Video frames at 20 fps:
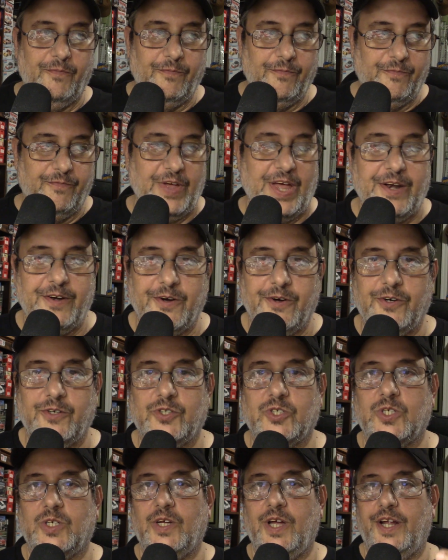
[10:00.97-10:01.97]

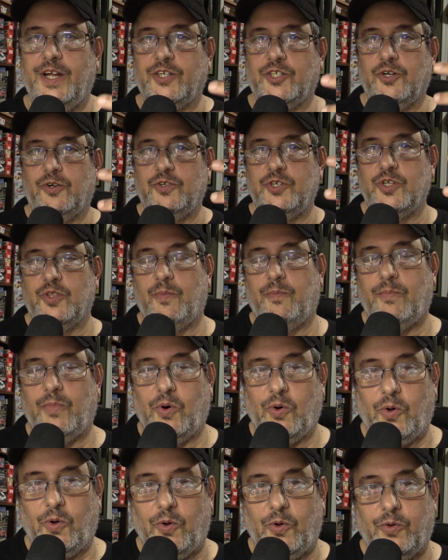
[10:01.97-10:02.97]
fenders, and I showed you the
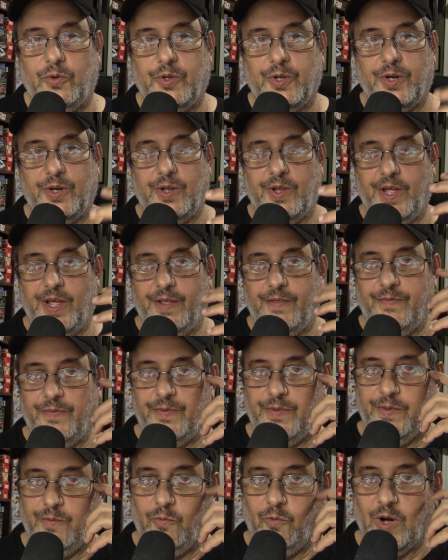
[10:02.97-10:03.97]
mold
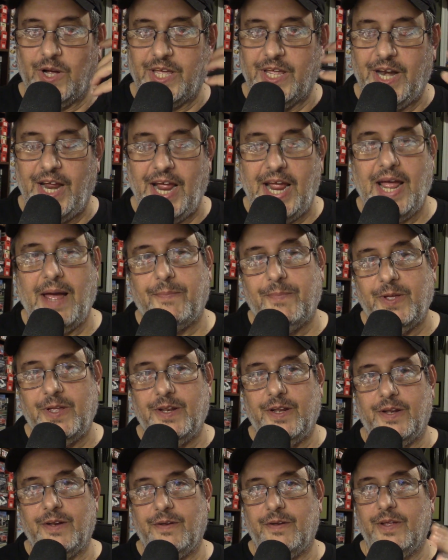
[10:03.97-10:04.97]
and what can
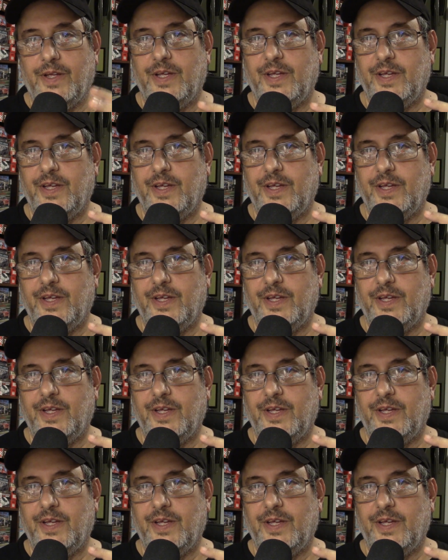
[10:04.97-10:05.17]
happen, and